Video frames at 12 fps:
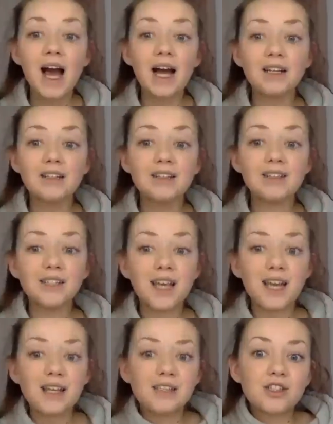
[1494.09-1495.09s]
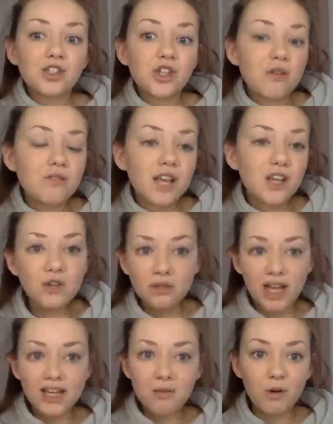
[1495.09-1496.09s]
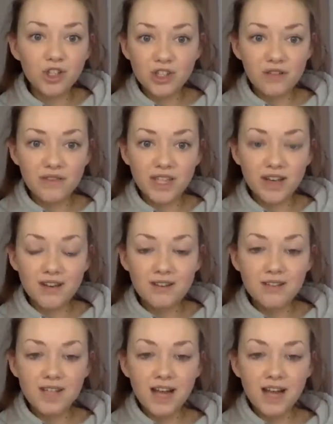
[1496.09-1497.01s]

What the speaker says: and it shows that you like watching the videos.